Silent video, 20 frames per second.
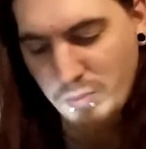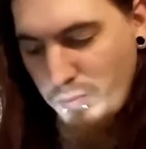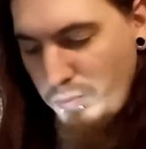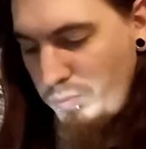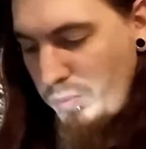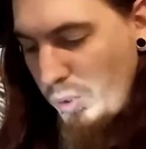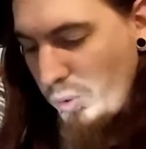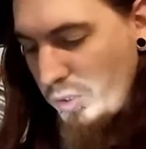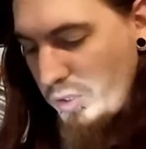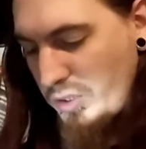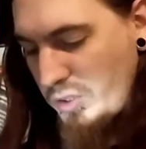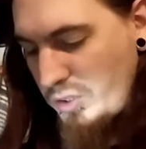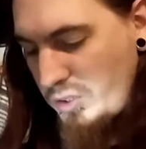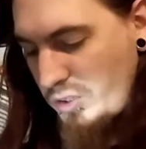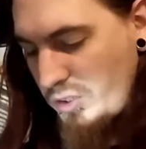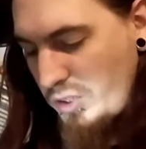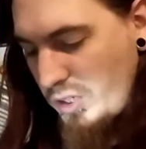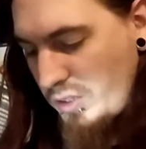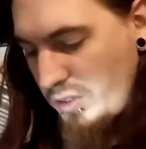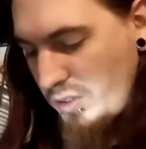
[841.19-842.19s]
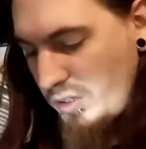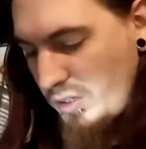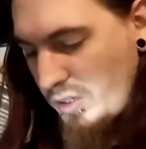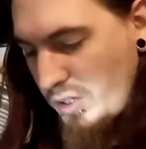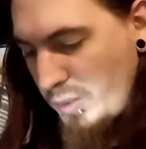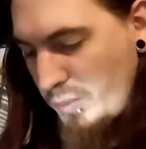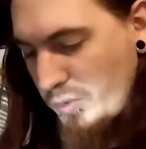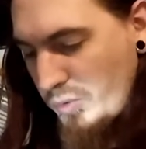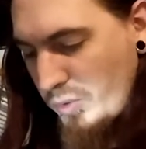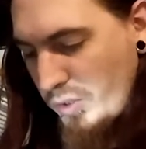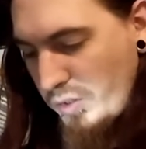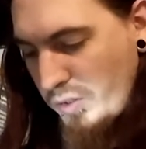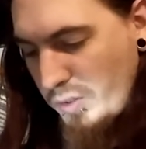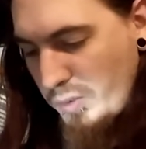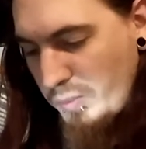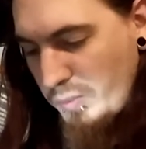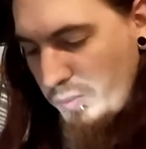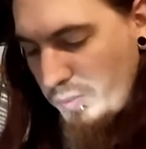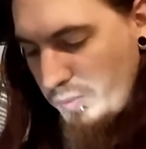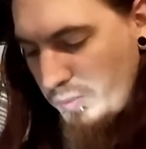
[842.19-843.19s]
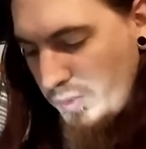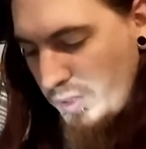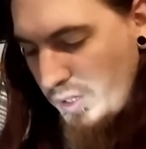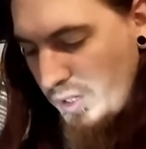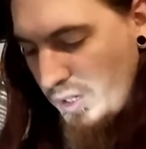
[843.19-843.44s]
and bonus shit that comes with them.